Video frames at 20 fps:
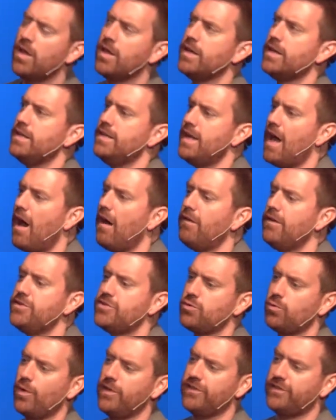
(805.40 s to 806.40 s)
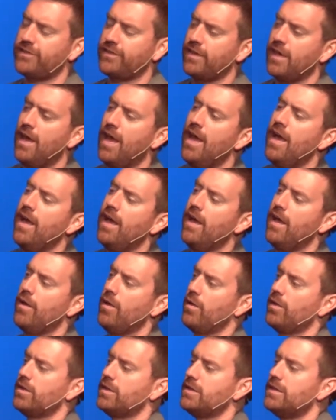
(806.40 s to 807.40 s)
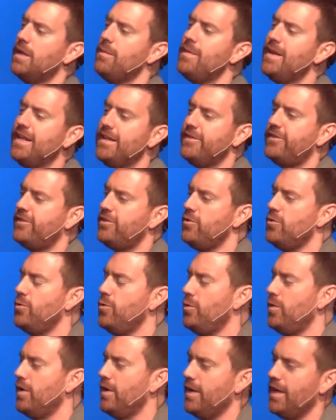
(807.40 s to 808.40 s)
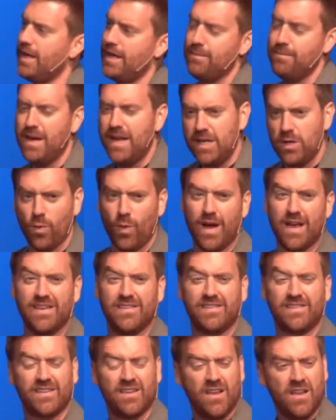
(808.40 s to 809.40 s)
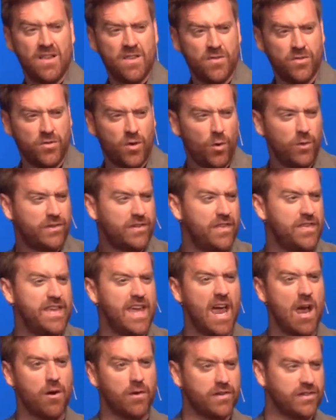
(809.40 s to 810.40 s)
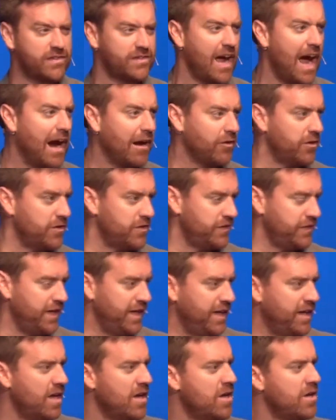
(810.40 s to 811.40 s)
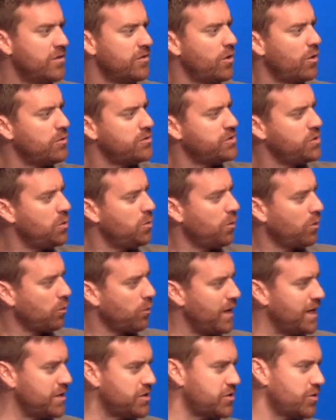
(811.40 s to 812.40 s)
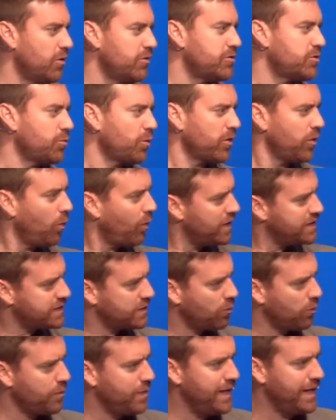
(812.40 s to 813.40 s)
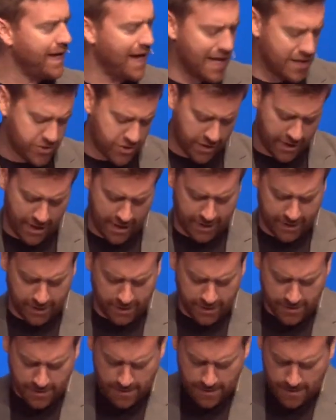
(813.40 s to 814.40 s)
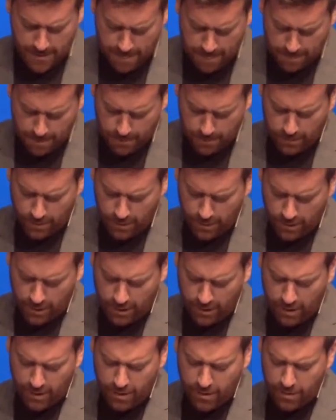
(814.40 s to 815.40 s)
knowledge was limited to, in many ways, those in the aristocracy, those who were rich, those were the ones that were being educated. But